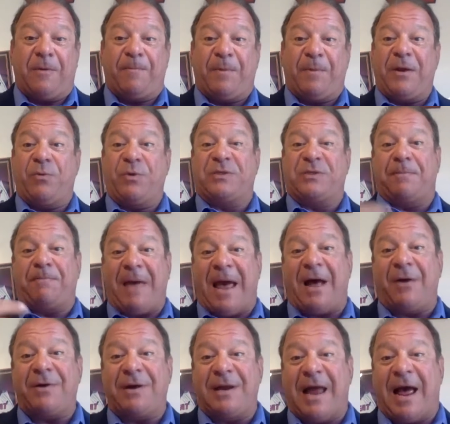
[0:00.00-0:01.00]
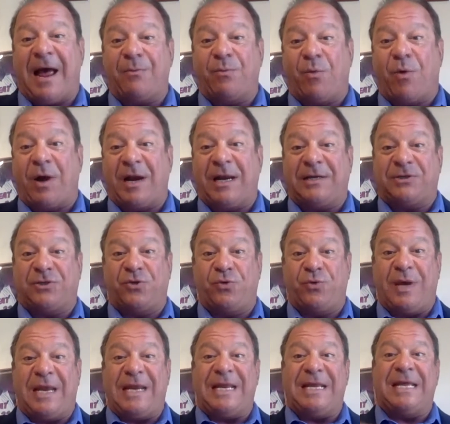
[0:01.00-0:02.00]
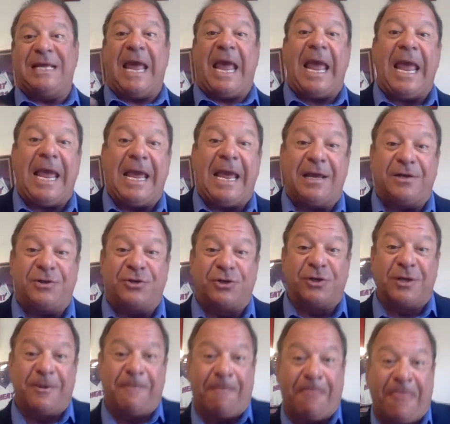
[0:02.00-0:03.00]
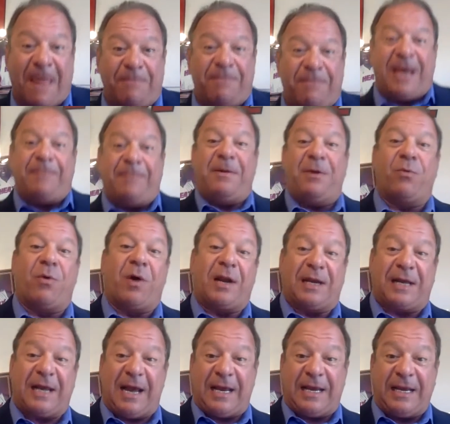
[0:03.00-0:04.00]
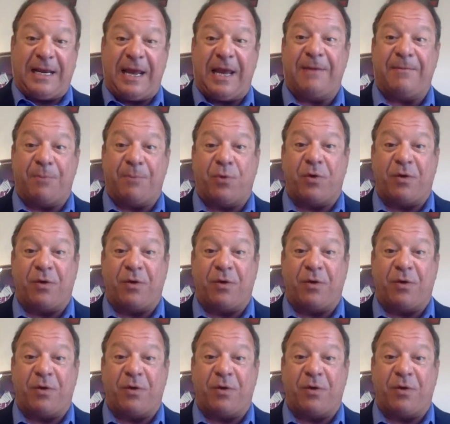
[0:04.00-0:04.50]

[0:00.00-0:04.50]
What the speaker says: But it was about not wanting to engage that made me want to kind of get more